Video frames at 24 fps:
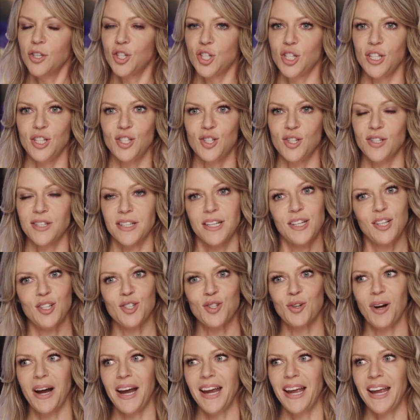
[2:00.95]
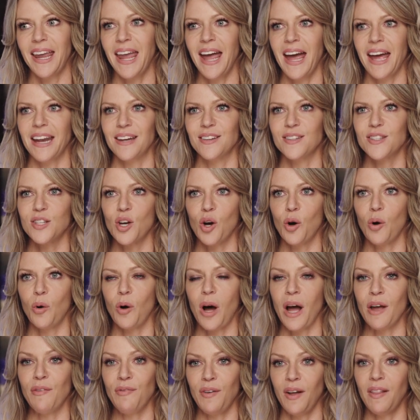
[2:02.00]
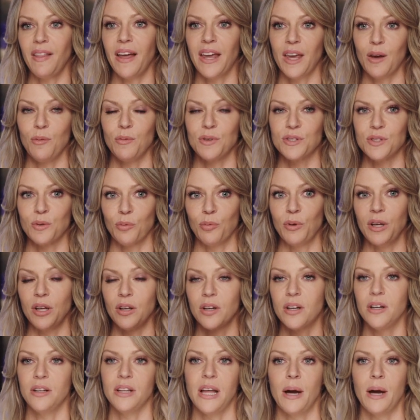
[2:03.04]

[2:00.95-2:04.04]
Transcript: she's just gonna try again. So I felt like it was a real